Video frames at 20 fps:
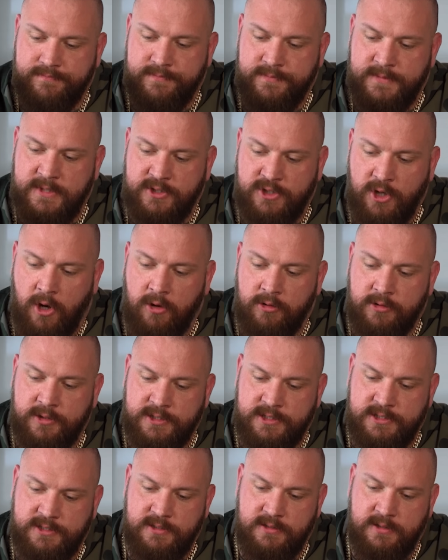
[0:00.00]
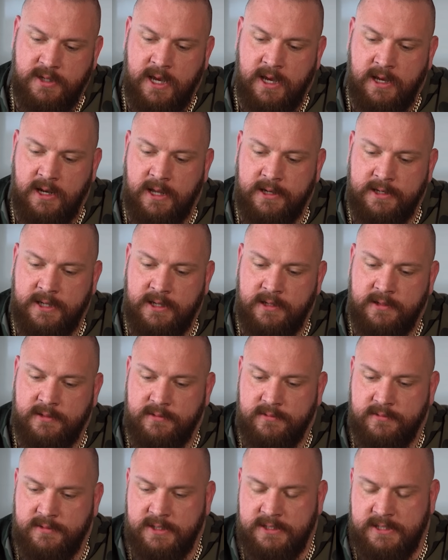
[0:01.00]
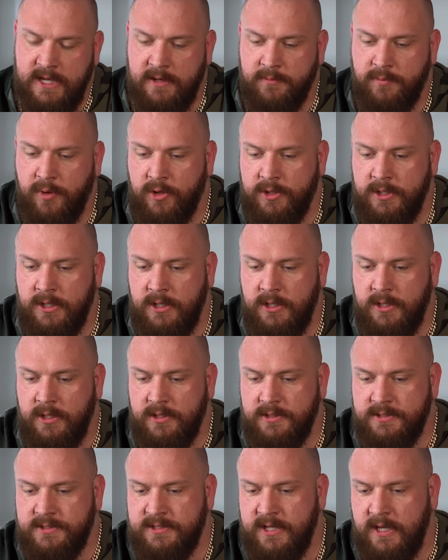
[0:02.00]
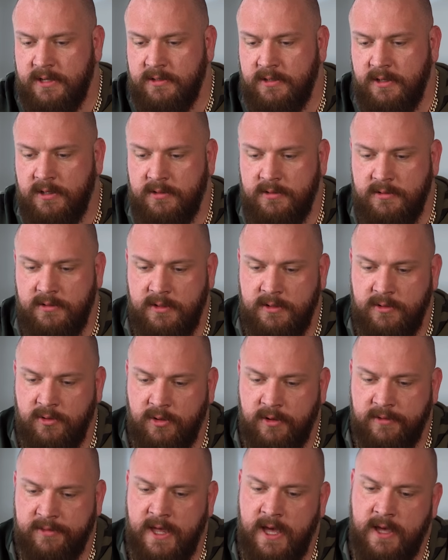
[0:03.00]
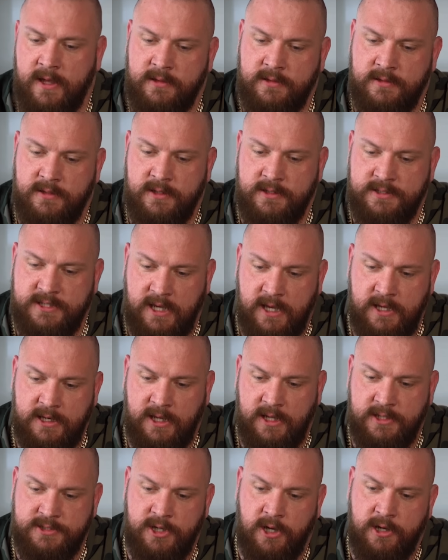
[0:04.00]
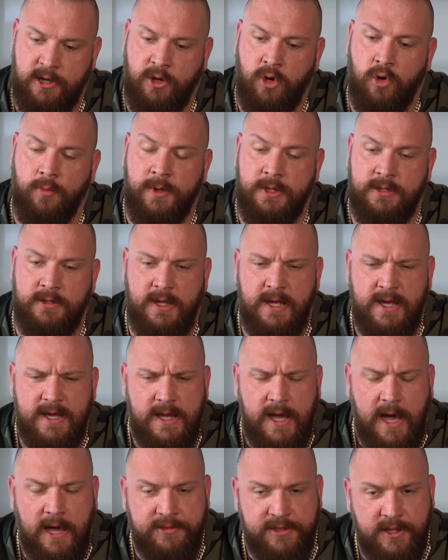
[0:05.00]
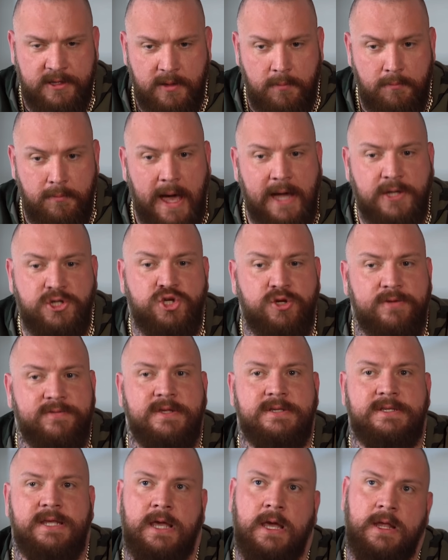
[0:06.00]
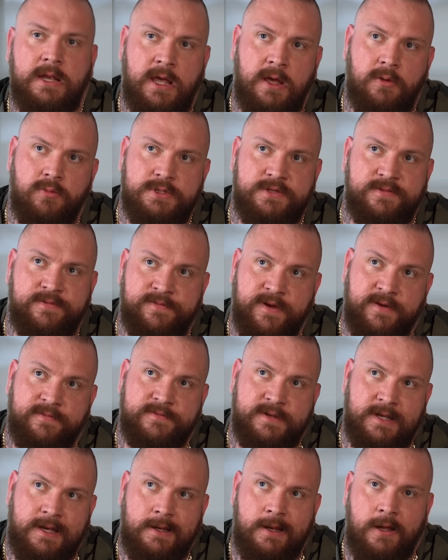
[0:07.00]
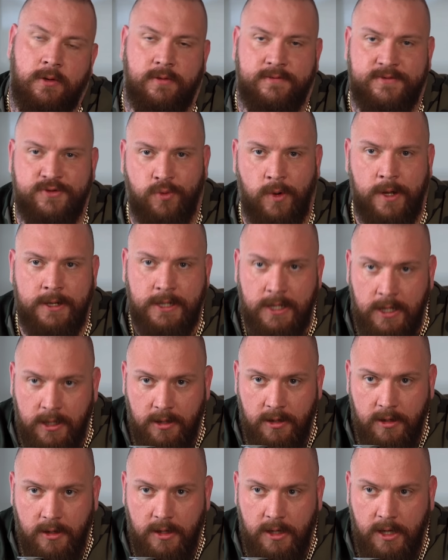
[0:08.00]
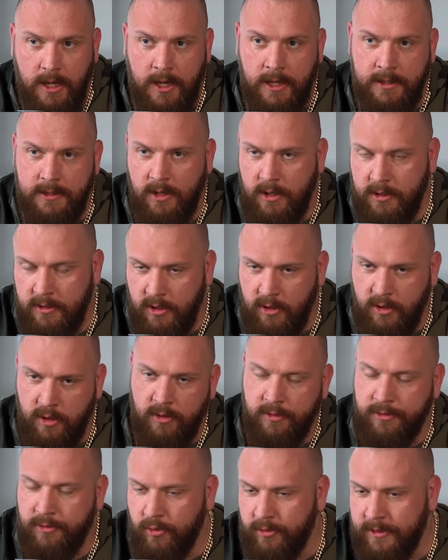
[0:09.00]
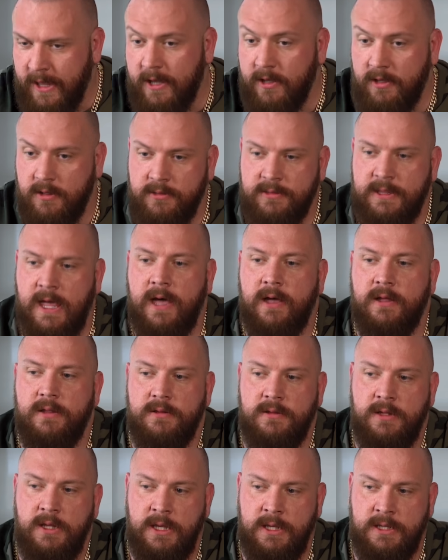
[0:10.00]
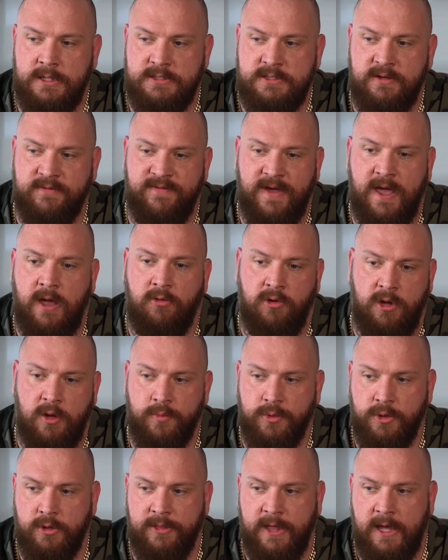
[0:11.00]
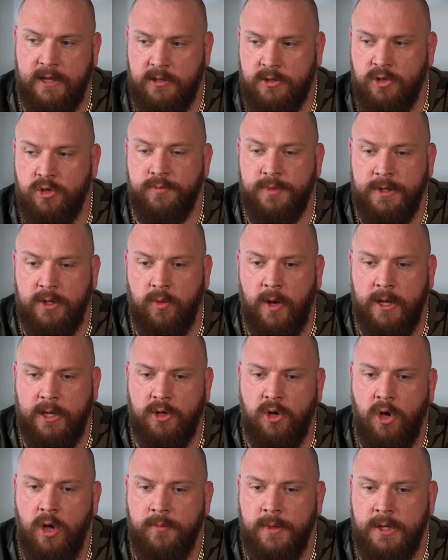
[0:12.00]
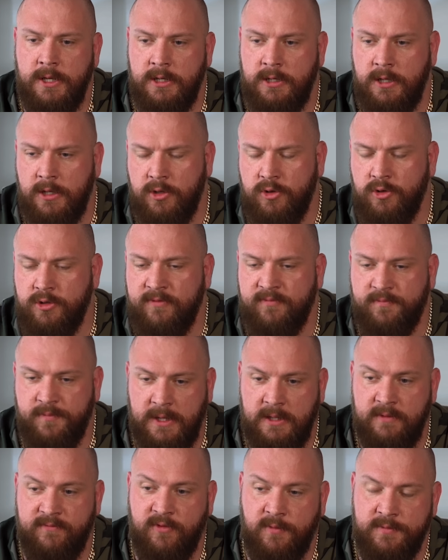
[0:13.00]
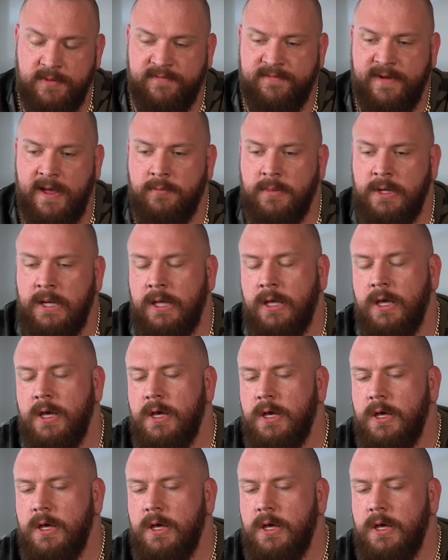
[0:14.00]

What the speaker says: the dogs highlighting the dead body scent and all of that, and the DNA turning up, and I think the match of the DNA was 15 out of 20, and although that is a variable that could be quite common, and it could have been from the family,